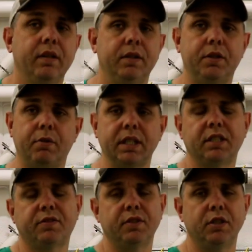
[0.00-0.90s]
The
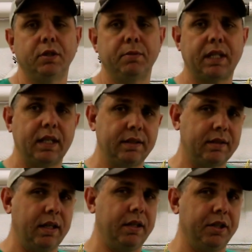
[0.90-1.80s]
directions for the Alumilite
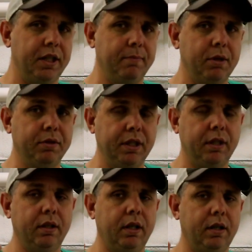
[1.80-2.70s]
say to demold
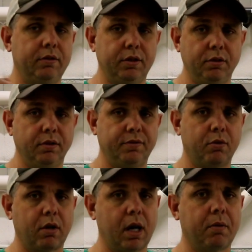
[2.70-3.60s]
it uh, two to
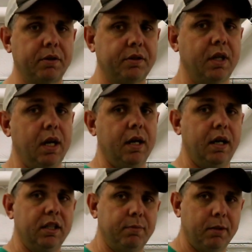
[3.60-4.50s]
four hours.
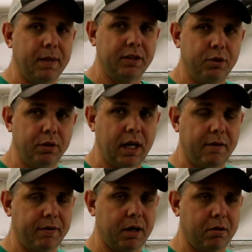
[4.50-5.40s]
It's been about two and a
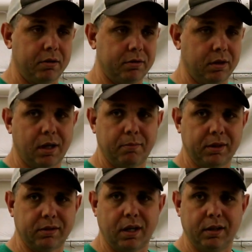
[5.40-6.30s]
half hours and I'm
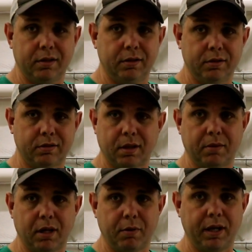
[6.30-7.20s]
excited to do it, so I'm
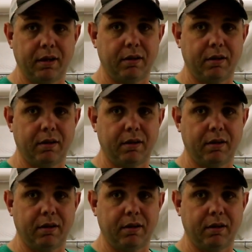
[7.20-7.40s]
not gonna wait